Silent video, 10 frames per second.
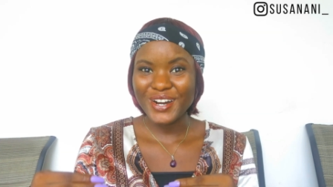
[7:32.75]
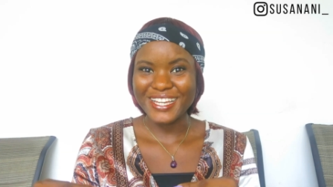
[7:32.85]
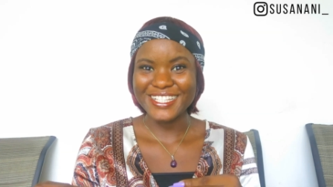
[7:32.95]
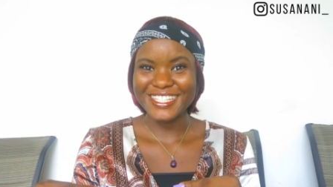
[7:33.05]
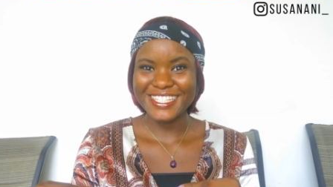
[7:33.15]

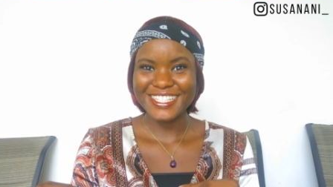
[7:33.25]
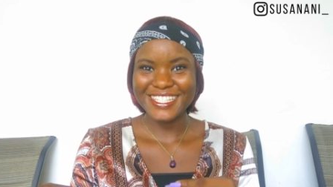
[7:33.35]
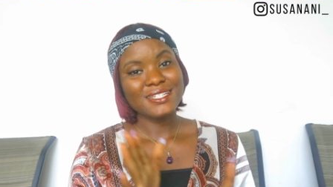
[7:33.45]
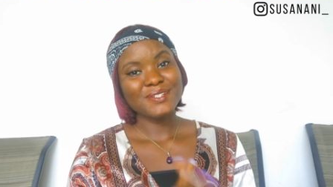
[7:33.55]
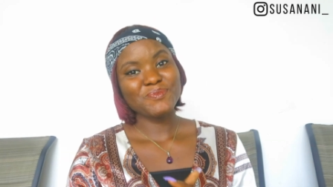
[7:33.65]
point.
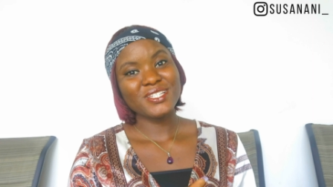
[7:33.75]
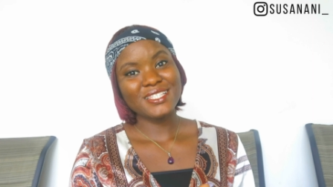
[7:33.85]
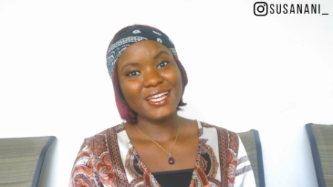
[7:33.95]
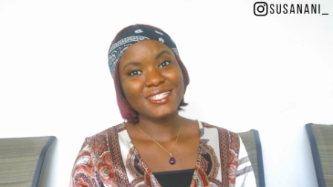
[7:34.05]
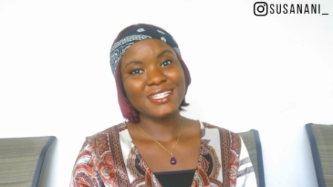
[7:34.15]
Starting a
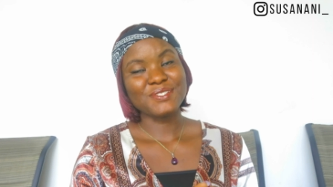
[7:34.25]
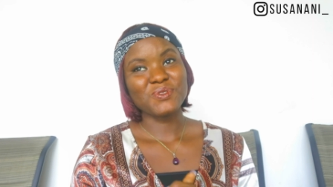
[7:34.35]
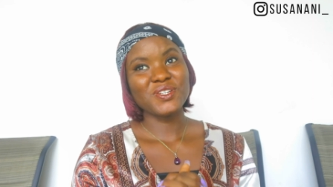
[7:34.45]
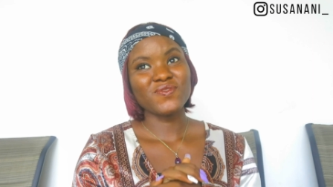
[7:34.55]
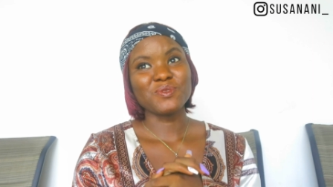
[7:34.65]
business is
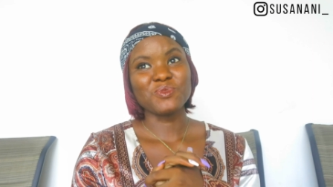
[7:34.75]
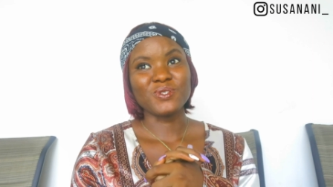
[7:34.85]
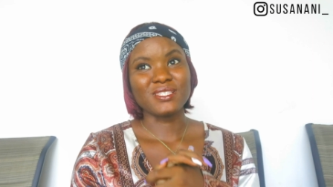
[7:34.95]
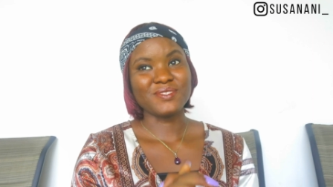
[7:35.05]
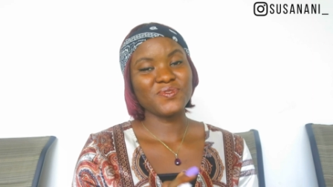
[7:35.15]
one of the
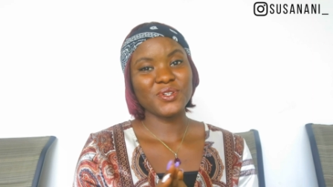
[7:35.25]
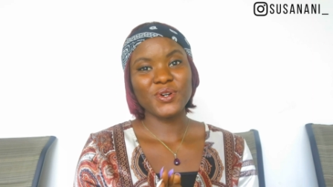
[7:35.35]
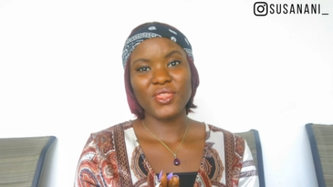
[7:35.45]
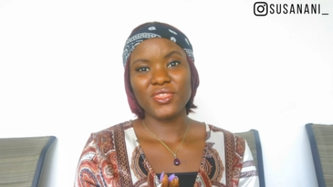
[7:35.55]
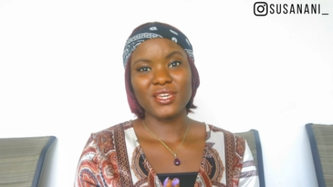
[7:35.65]
most
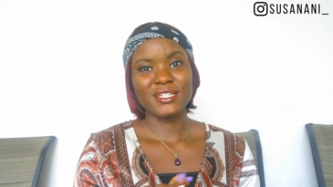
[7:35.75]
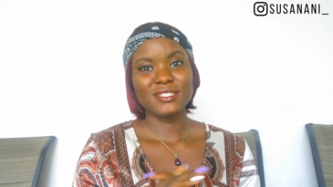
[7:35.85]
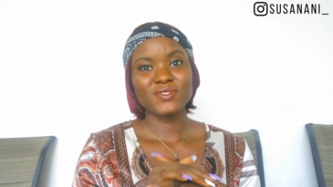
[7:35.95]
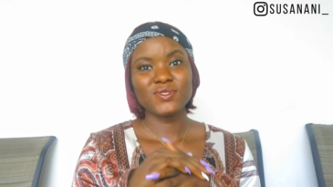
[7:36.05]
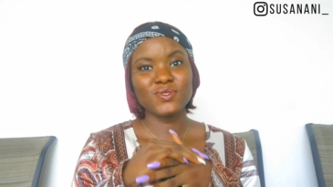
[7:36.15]
difficult
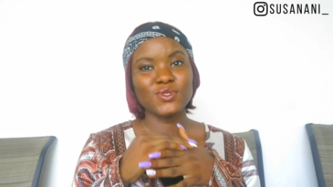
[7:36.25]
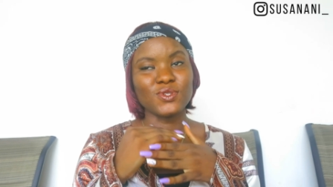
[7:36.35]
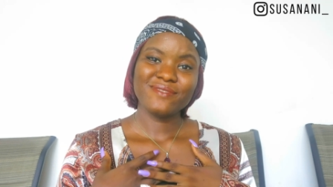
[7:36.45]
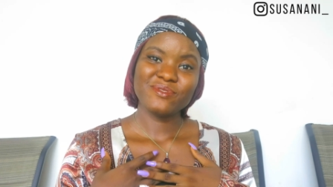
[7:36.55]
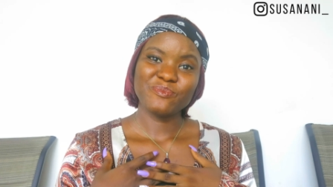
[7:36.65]
things.
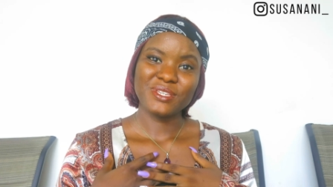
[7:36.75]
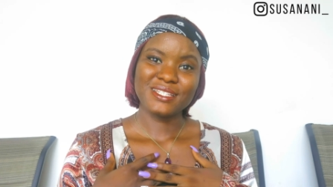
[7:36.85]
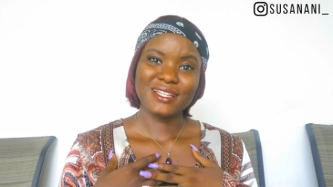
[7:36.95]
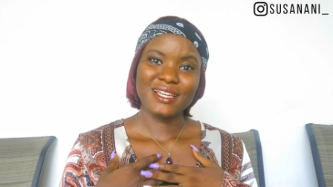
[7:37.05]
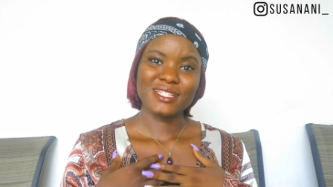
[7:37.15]
I have a
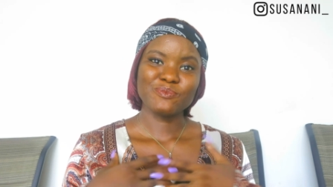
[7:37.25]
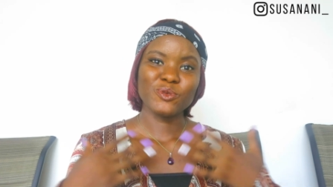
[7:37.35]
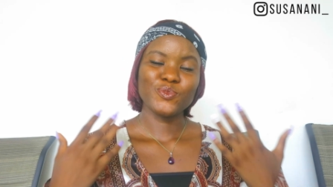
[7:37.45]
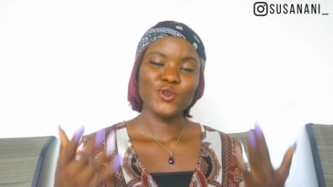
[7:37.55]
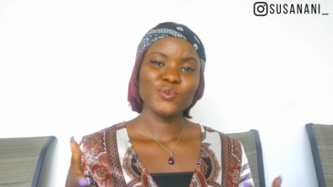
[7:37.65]
business,
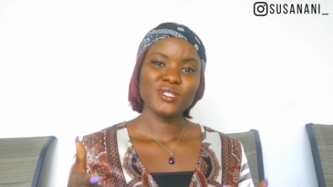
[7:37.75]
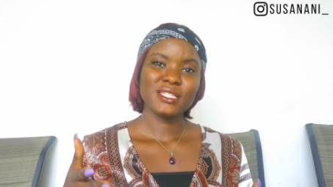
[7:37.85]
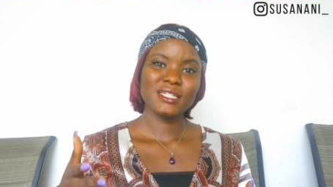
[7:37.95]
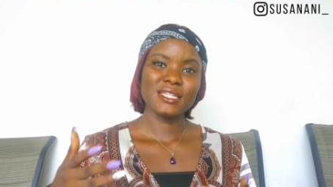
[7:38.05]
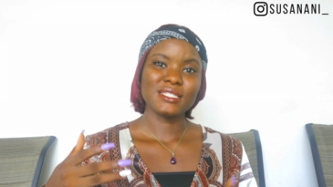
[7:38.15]
but
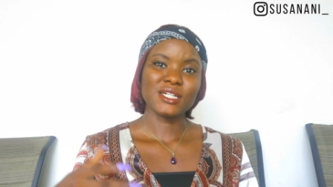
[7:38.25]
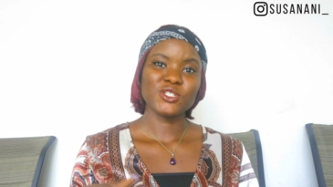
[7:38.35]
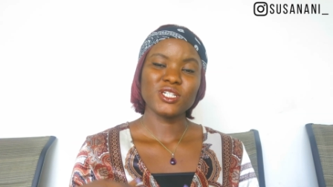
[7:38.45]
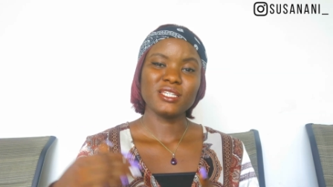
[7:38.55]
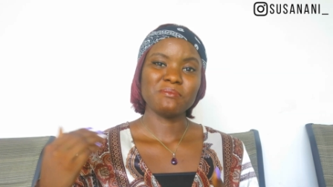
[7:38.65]
promoting is
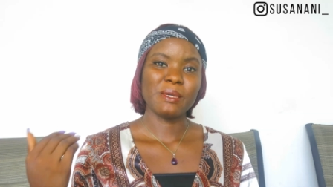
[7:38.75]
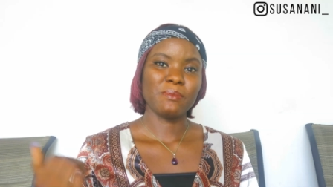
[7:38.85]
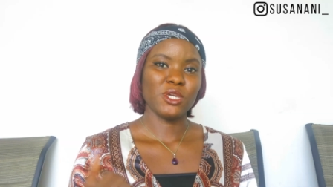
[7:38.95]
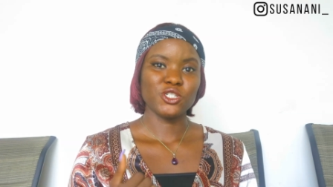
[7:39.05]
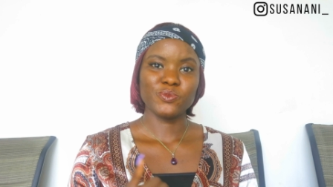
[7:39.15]
actually my
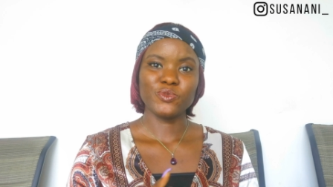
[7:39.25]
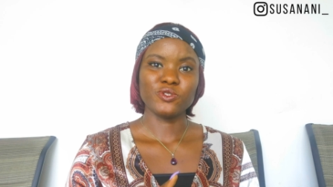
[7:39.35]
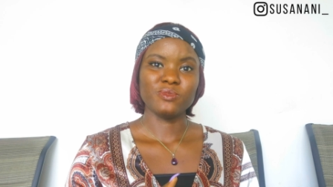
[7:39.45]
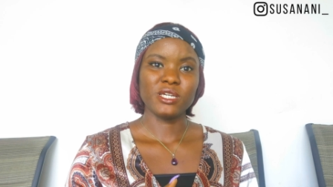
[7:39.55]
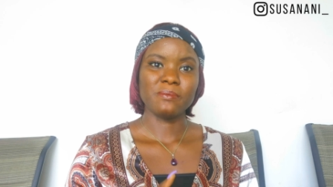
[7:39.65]
major
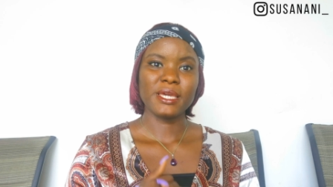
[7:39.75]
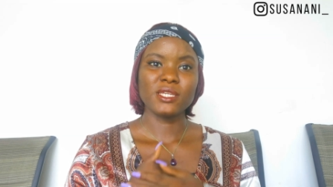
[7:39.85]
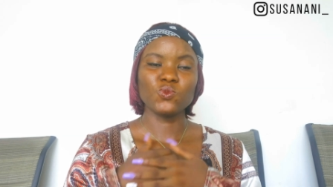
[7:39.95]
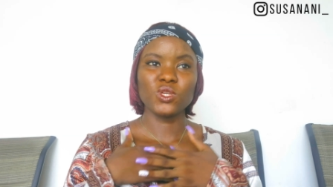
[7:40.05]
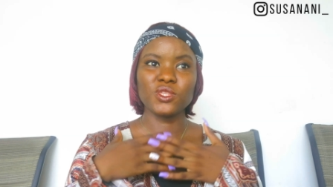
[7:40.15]
problem.
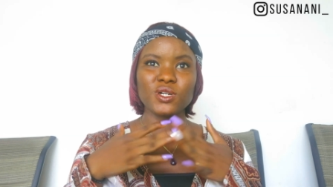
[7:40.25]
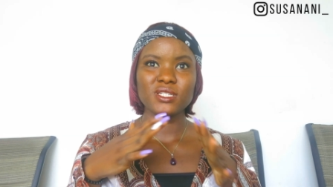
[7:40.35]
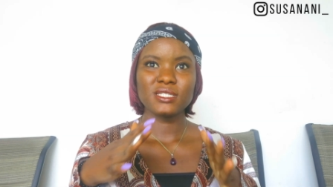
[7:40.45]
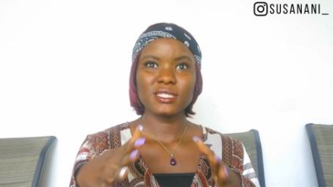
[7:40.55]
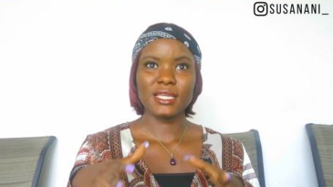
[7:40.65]
And with
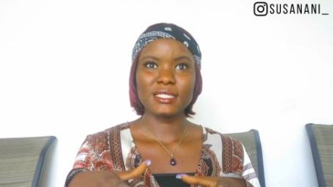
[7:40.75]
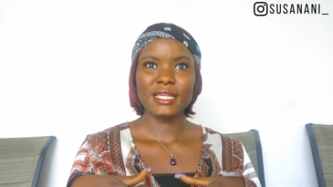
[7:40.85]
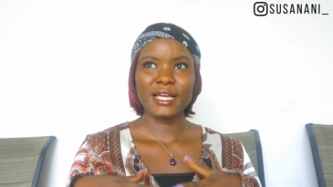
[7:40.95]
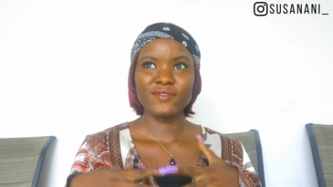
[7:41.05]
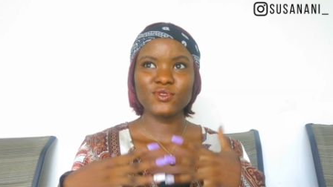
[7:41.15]
all those
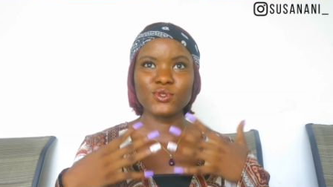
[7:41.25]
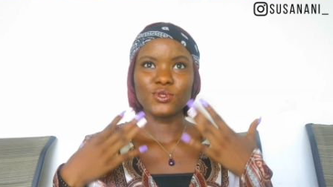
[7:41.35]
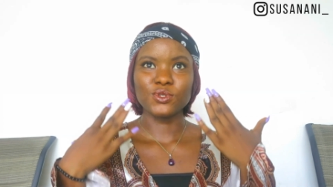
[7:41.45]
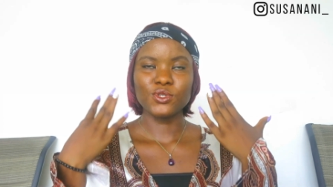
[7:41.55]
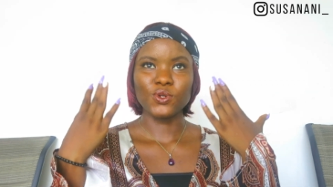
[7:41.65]
things, I have to,
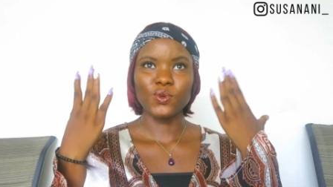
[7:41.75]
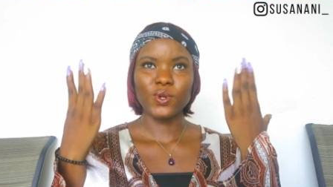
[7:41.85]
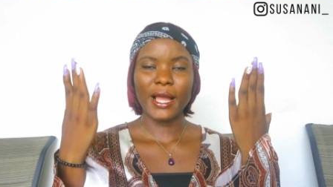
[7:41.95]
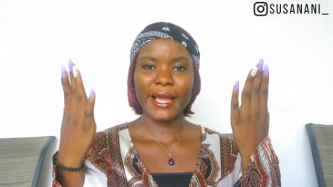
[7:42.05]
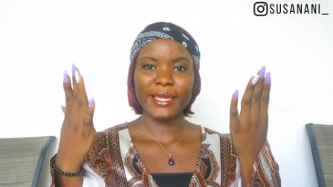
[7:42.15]
you
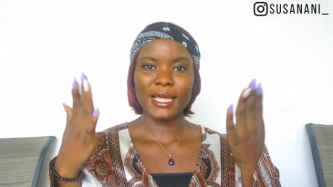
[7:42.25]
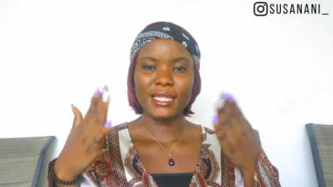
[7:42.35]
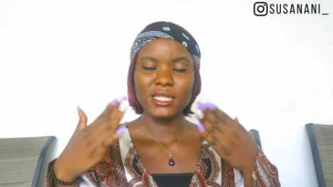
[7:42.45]
know, I,